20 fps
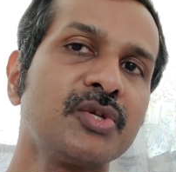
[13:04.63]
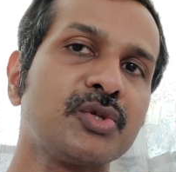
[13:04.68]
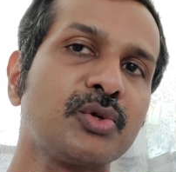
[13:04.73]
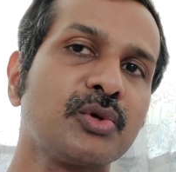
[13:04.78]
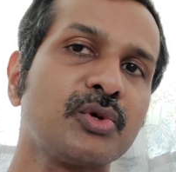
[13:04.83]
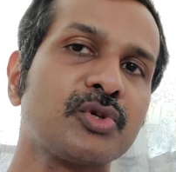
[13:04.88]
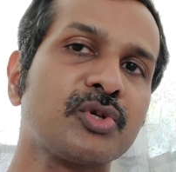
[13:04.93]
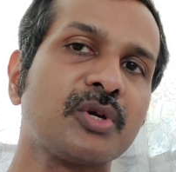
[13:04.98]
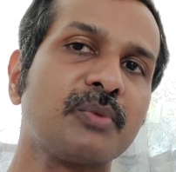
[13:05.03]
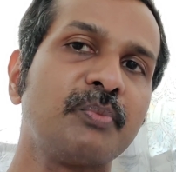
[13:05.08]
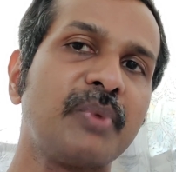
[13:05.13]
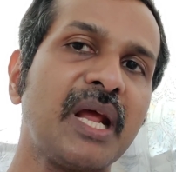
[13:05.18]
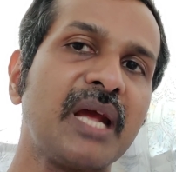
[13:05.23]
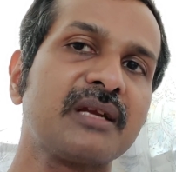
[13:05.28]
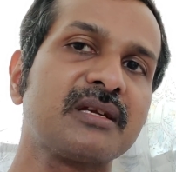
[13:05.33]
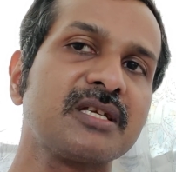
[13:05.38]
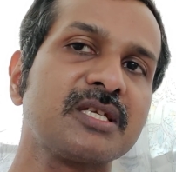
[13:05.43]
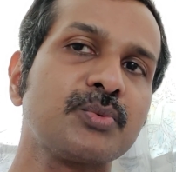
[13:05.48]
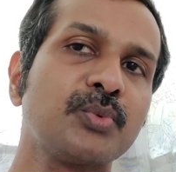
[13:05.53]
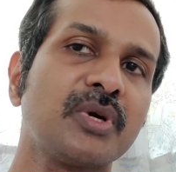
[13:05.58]
So you should
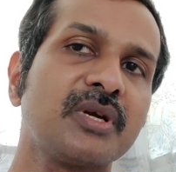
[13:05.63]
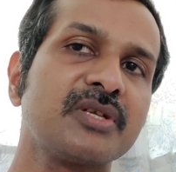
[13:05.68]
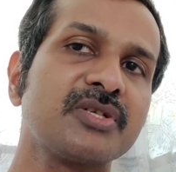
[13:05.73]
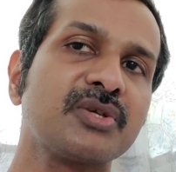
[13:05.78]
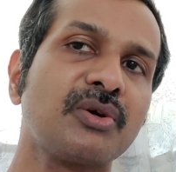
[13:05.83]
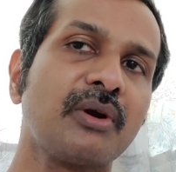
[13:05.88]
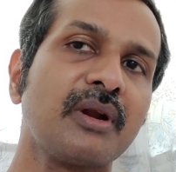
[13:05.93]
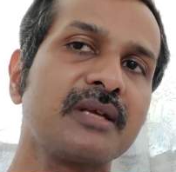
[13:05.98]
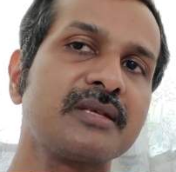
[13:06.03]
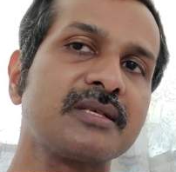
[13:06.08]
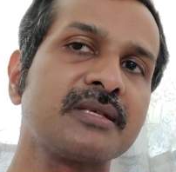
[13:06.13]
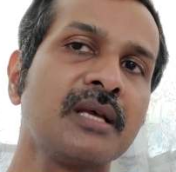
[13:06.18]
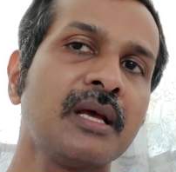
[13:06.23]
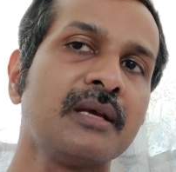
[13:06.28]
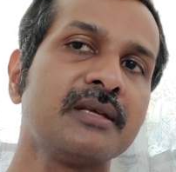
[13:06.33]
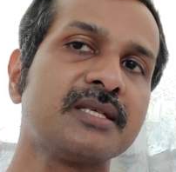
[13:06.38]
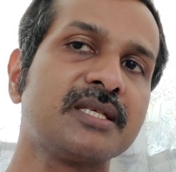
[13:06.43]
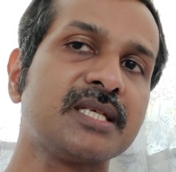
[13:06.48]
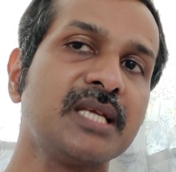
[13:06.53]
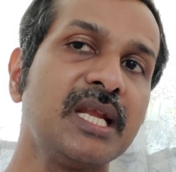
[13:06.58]
practice what is known as
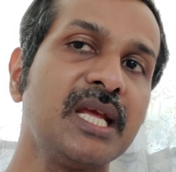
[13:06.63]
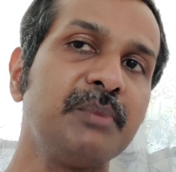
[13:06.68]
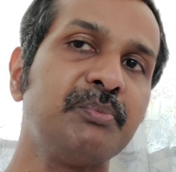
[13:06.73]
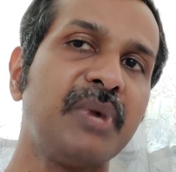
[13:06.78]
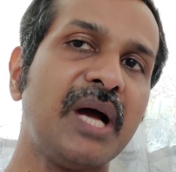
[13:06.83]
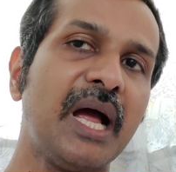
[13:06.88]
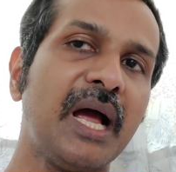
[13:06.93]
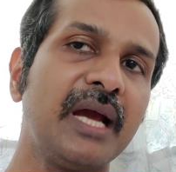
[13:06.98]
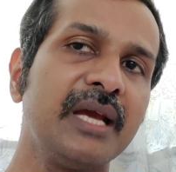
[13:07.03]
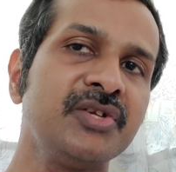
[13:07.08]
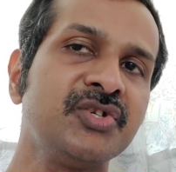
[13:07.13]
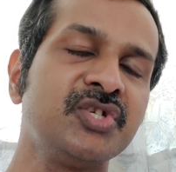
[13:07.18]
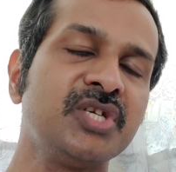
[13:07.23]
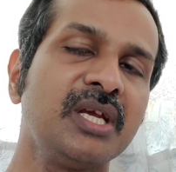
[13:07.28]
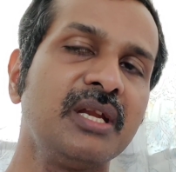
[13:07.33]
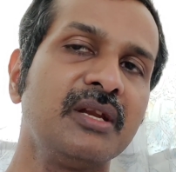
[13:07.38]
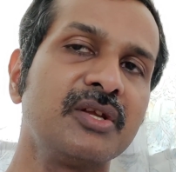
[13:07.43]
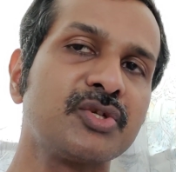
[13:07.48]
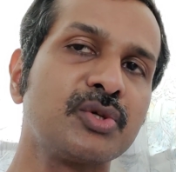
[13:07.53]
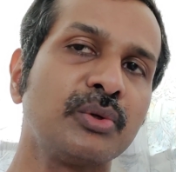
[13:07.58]
sleep
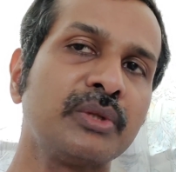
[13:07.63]
hygiene,